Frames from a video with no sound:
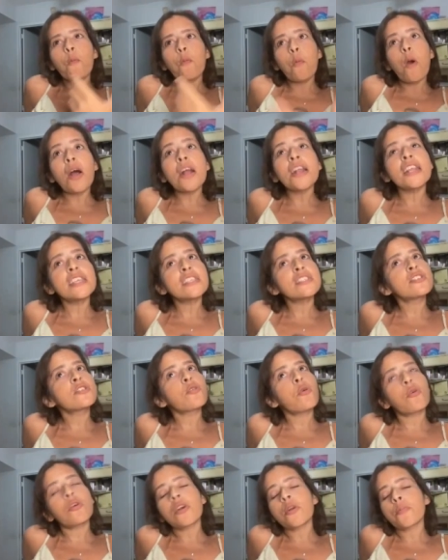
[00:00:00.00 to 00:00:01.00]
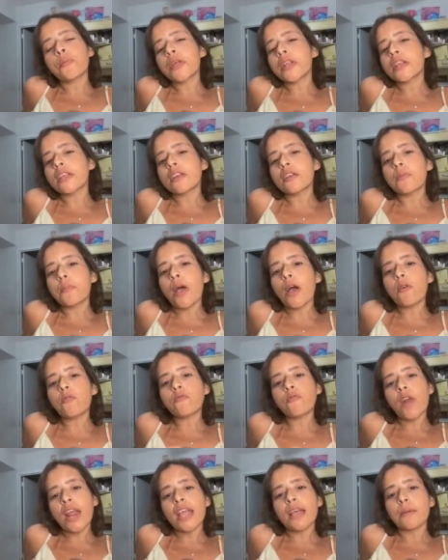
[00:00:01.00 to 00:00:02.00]
what is your opinion
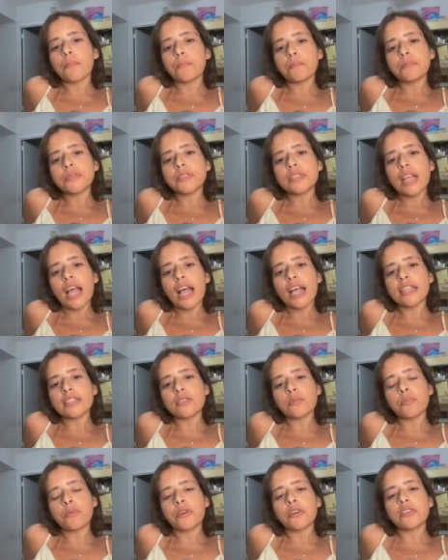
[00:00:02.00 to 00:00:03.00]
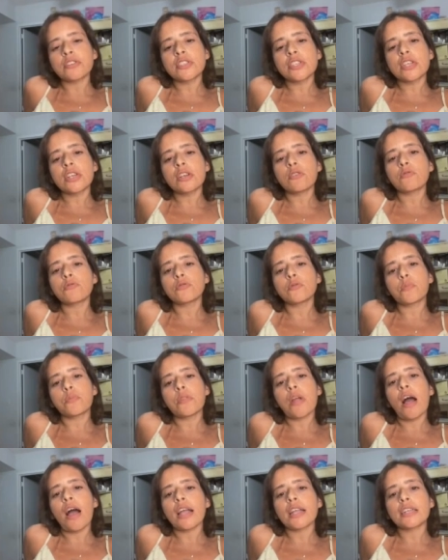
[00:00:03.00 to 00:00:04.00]
about ramps as a person who's
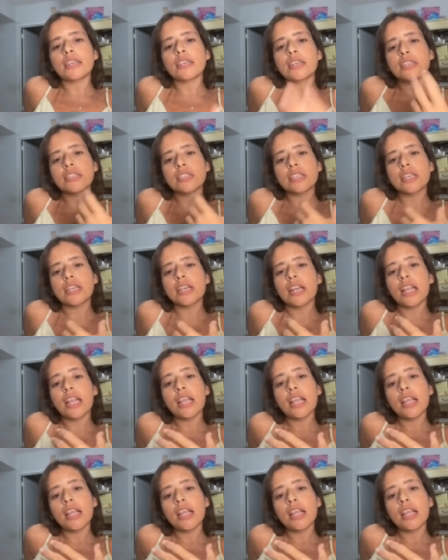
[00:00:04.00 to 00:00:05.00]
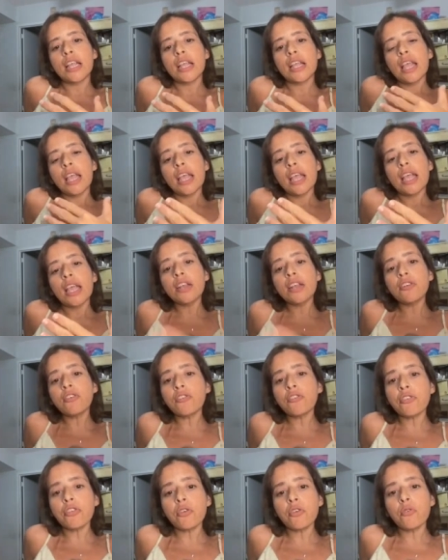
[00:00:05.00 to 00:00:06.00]
blind does it
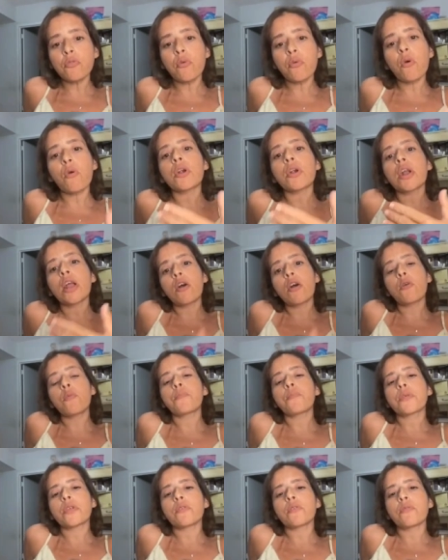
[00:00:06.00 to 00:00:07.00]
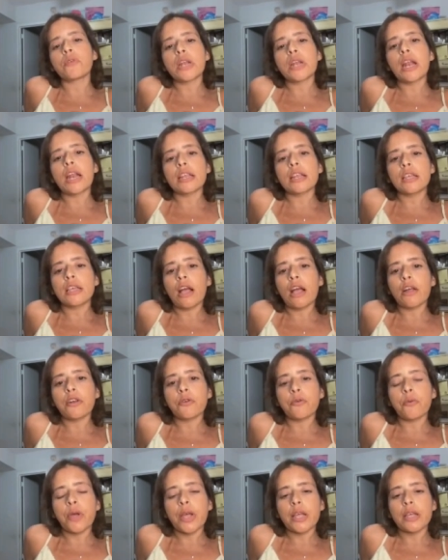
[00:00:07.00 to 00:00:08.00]
hinder you or help you in any
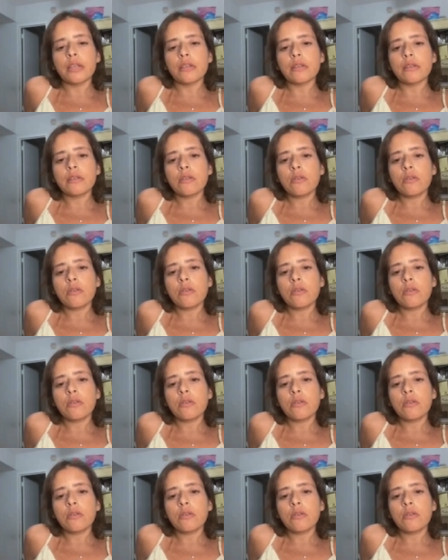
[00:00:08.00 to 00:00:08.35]
kind of way